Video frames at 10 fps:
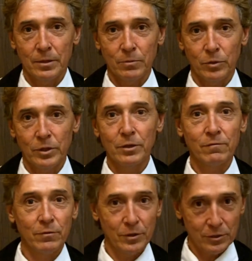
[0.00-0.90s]
working in the
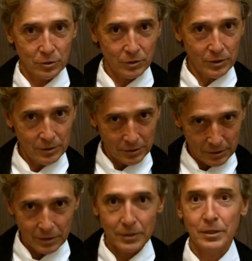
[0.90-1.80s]
food industry,
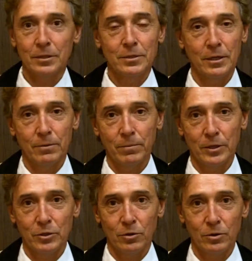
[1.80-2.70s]
and I
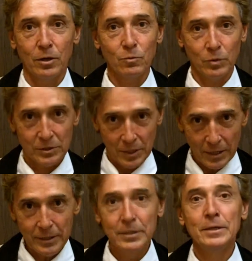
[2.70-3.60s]
start on
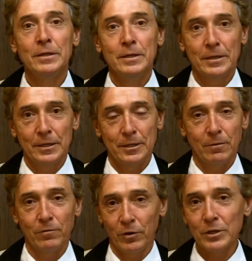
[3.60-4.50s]
Wednesday, and
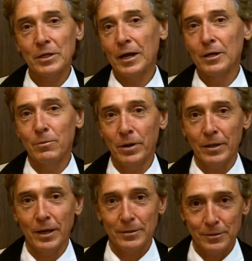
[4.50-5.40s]
I'm very excited about
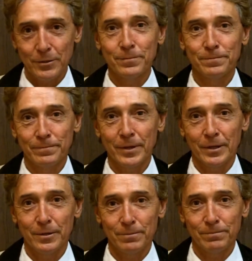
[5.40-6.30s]
that. So
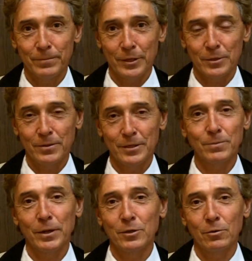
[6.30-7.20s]
that's
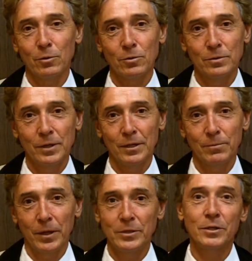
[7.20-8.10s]
my toehold, and
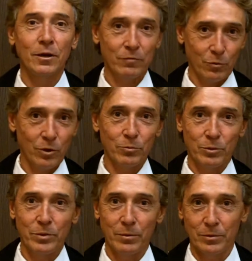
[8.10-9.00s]
it pays enough to where I'm going
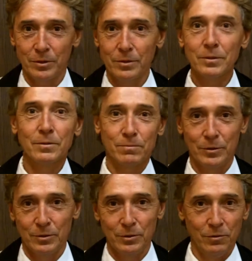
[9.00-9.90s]
to be able to
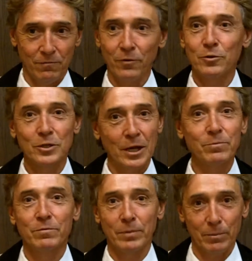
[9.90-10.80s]
do the first step
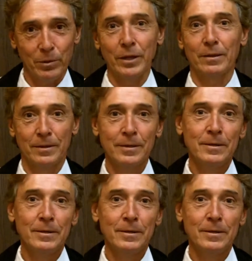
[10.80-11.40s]
of my plan.